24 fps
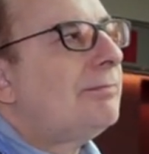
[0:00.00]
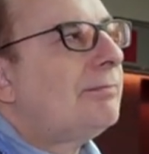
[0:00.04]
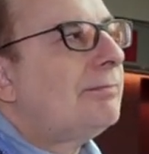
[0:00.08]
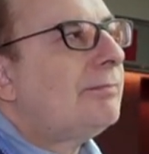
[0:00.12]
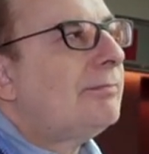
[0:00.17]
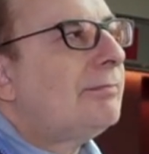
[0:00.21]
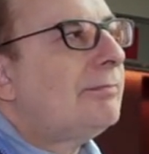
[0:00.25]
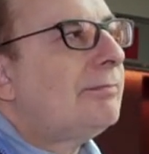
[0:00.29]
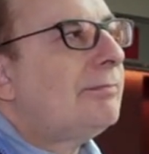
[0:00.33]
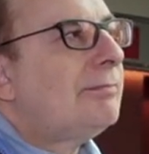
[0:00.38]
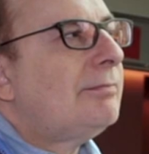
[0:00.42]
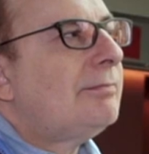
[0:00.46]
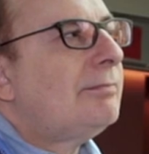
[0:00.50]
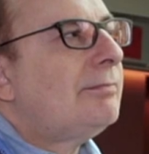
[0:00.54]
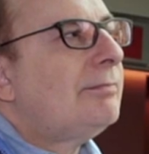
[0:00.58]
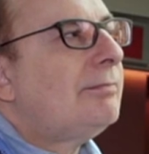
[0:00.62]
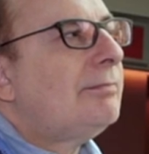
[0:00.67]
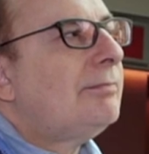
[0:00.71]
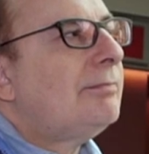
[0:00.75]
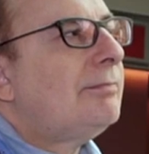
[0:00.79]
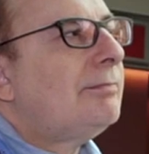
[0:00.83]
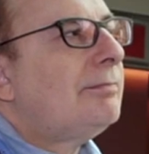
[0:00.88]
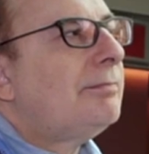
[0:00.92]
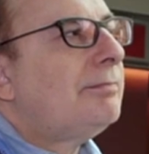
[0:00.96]

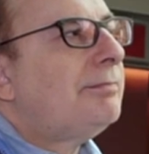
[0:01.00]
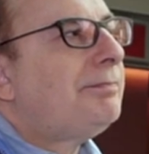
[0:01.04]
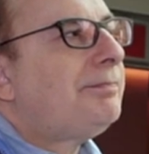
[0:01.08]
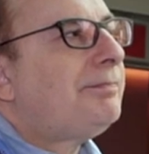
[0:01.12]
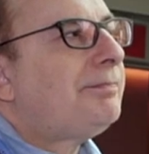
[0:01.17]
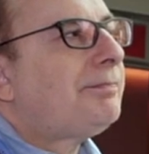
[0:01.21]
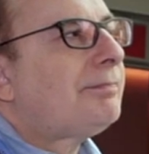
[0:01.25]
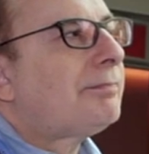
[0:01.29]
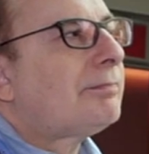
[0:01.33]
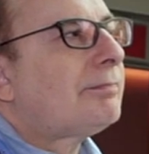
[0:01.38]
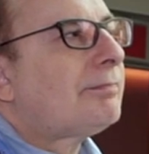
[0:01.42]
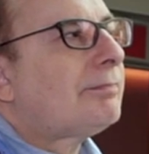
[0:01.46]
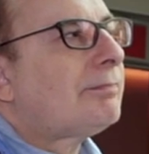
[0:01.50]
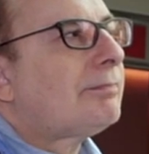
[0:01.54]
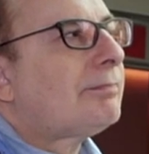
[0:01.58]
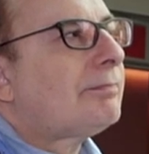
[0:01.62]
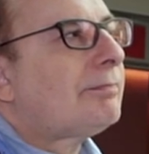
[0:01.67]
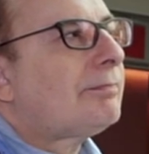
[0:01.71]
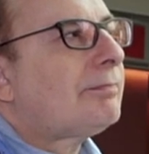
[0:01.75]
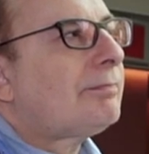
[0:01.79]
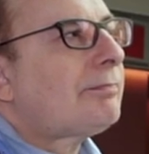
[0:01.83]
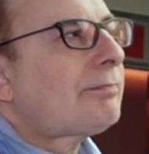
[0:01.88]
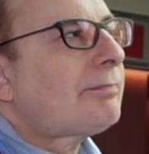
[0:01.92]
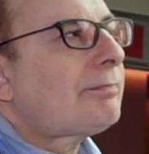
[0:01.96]

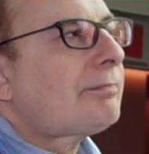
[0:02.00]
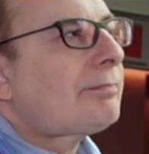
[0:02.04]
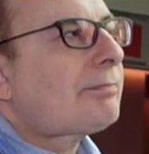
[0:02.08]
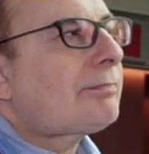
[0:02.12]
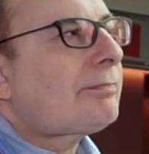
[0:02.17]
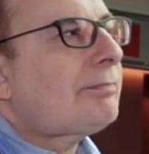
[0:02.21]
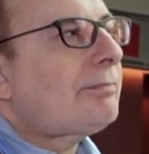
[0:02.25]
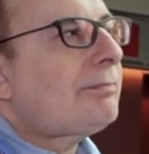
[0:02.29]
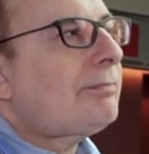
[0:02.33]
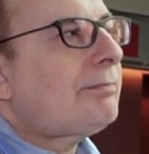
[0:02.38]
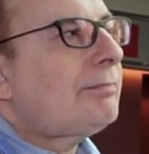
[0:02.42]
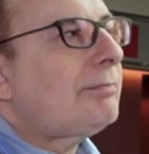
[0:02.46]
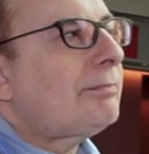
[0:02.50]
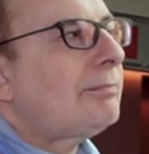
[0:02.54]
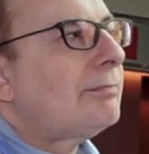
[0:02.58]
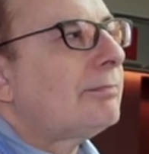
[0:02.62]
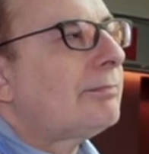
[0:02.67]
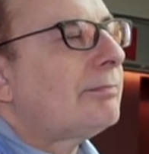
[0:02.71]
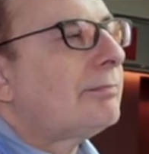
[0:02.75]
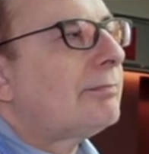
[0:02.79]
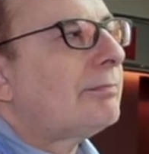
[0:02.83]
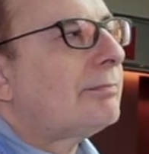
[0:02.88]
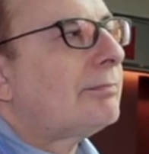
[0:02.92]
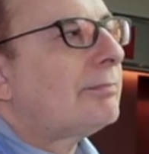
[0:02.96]

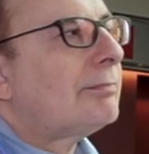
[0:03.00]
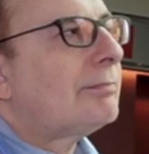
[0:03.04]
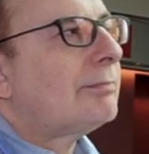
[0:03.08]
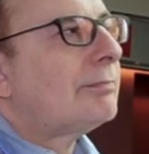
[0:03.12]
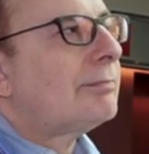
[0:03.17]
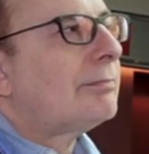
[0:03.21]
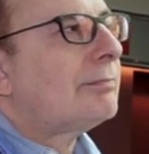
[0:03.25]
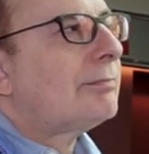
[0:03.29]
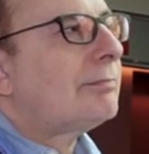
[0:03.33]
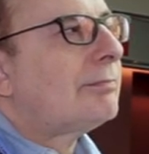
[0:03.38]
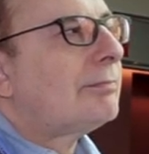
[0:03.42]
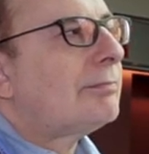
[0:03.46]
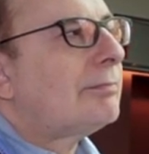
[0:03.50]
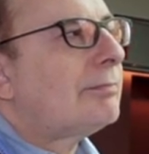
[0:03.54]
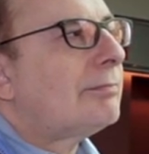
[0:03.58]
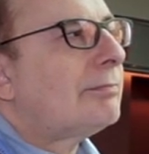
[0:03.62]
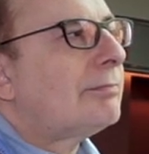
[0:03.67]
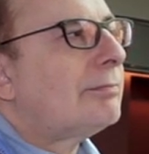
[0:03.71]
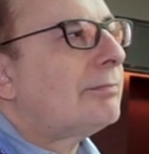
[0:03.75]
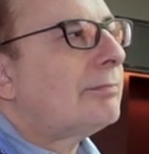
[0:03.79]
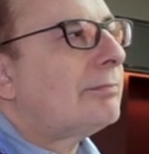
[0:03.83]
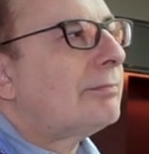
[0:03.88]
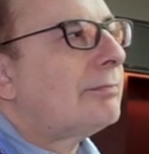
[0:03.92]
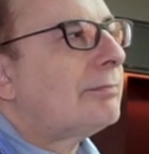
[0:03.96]

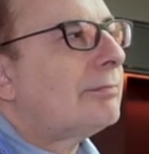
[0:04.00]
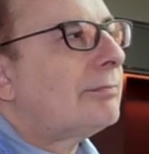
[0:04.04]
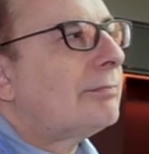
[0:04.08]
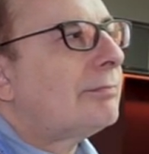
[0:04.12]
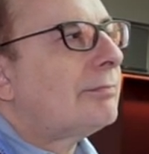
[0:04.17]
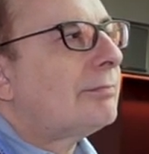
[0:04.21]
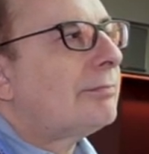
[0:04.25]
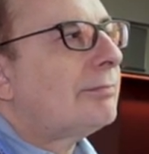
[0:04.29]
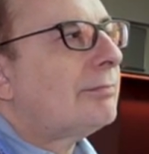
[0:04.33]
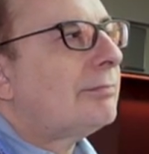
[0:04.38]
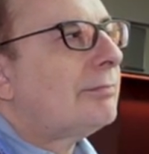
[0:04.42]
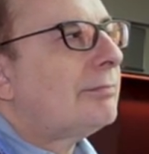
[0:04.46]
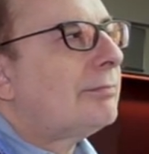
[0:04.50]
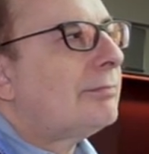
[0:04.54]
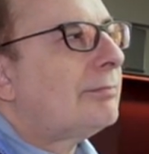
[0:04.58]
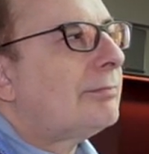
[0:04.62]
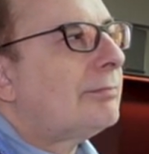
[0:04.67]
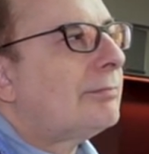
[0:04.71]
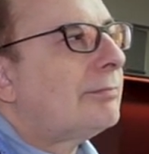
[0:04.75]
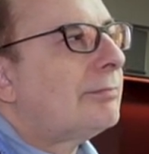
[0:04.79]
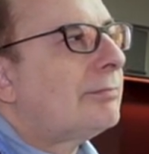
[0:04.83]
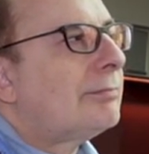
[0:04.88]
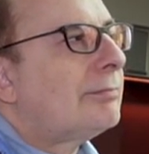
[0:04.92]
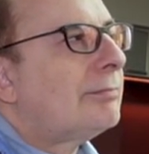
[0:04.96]

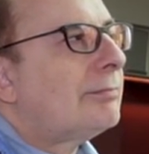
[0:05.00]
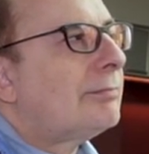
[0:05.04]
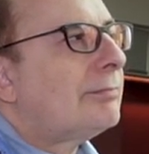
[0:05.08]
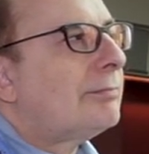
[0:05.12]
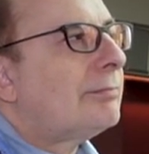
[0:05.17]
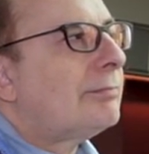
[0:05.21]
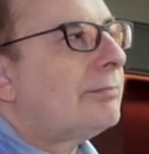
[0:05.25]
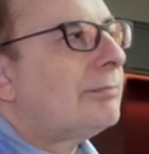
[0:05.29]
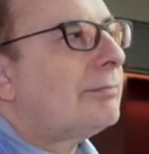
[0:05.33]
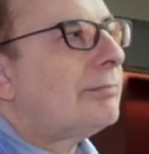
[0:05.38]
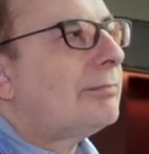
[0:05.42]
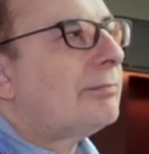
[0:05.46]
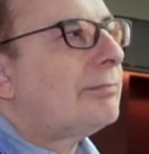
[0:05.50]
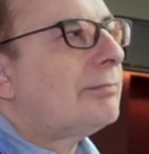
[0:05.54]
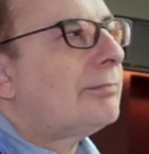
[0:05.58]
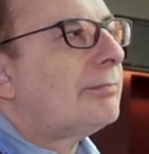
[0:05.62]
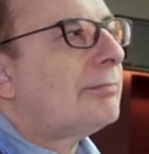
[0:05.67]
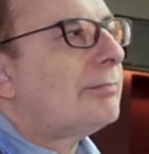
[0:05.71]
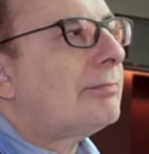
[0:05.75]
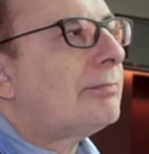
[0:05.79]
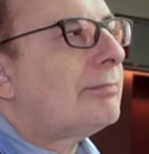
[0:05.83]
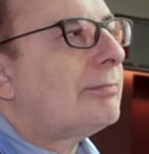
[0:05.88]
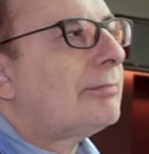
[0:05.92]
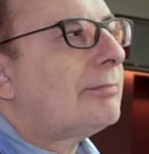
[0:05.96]

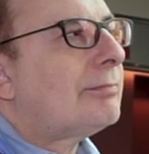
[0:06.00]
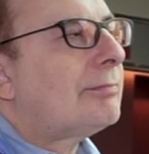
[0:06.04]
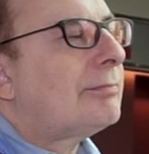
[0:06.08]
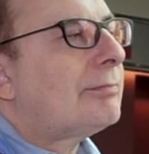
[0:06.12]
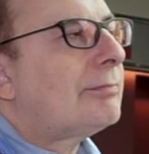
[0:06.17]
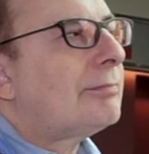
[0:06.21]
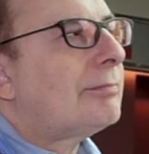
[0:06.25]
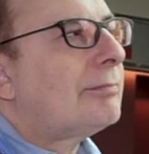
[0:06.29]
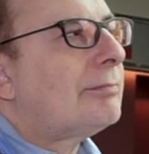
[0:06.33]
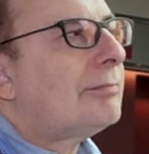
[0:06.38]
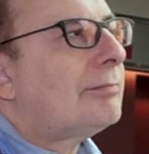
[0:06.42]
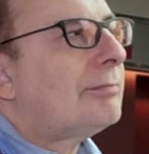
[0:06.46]
(not speaking)